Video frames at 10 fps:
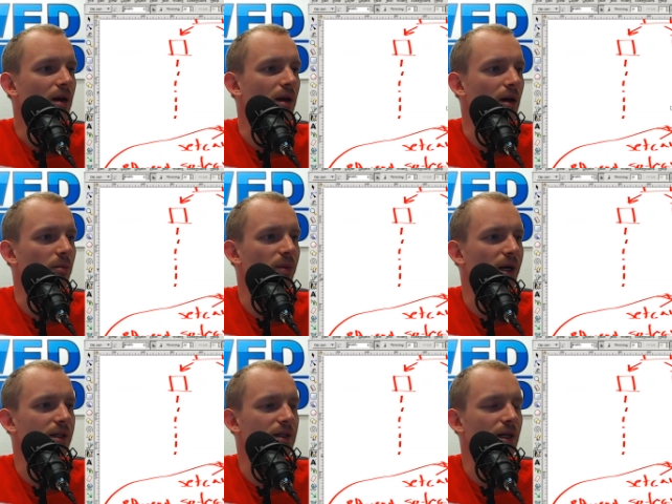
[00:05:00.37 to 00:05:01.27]

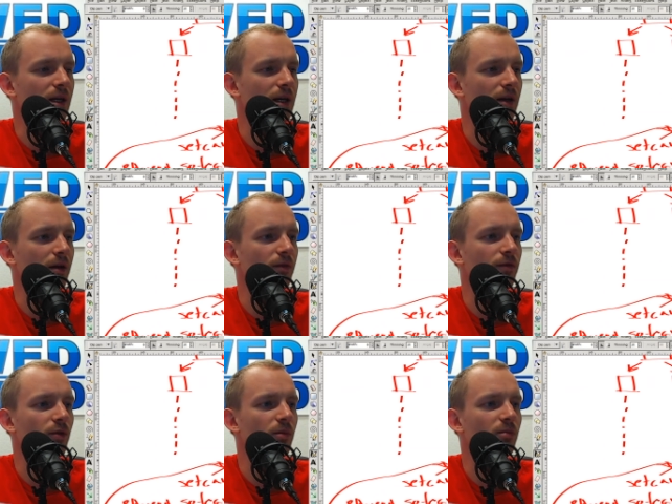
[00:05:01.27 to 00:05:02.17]
But
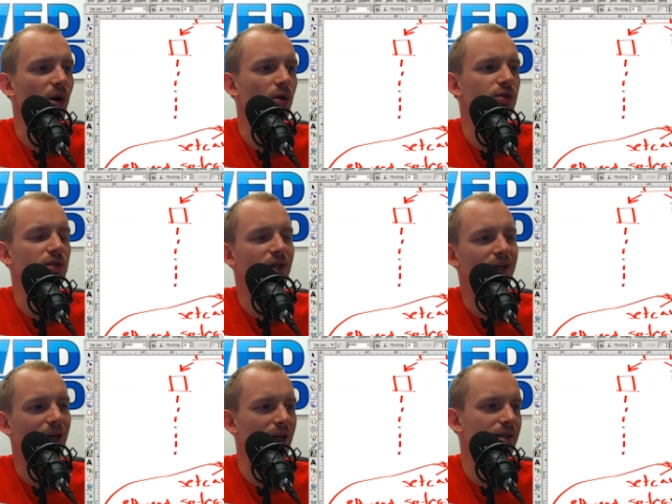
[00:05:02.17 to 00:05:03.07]
for most
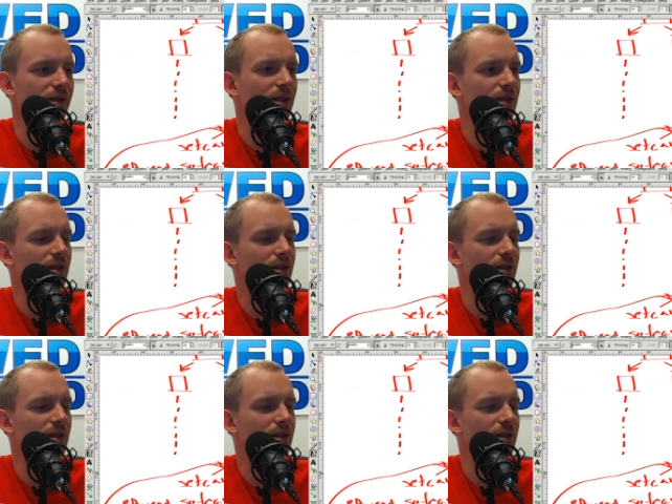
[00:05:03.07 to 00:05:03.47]
cases,